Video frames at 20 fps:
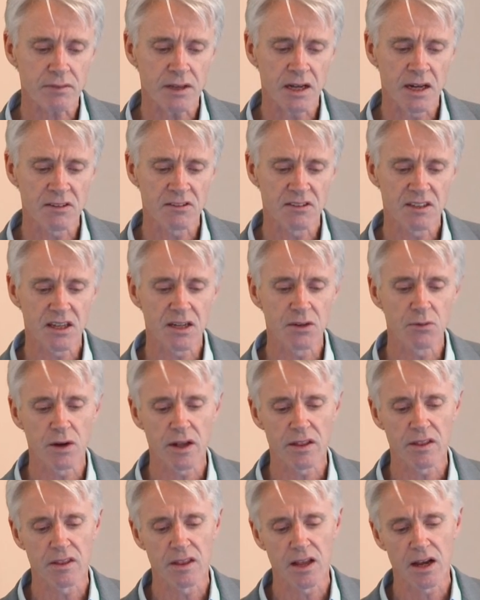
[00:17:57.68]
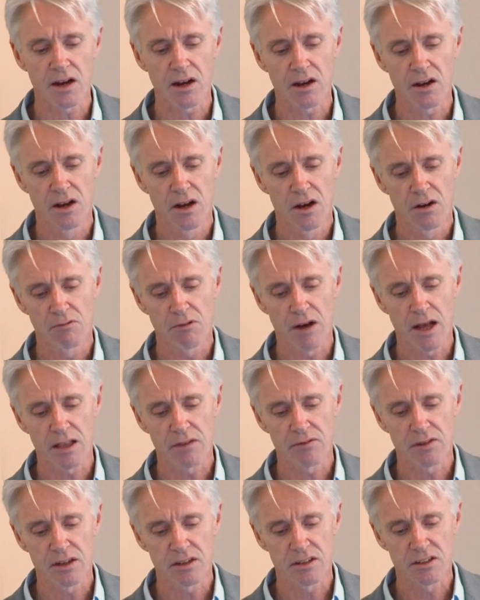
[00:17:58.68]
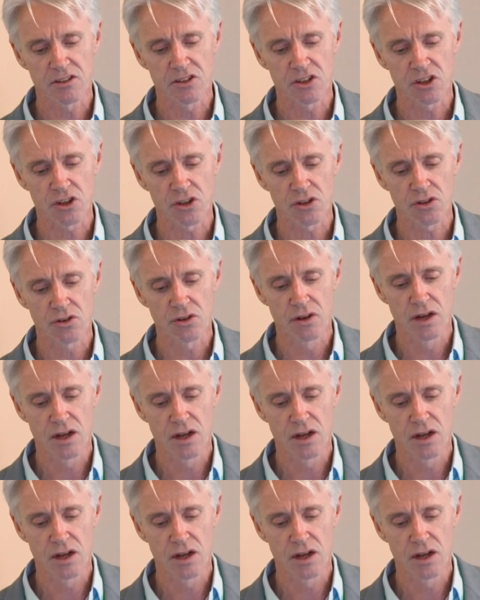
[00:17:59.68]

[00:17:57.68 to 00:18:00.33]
and see whether they're relevant to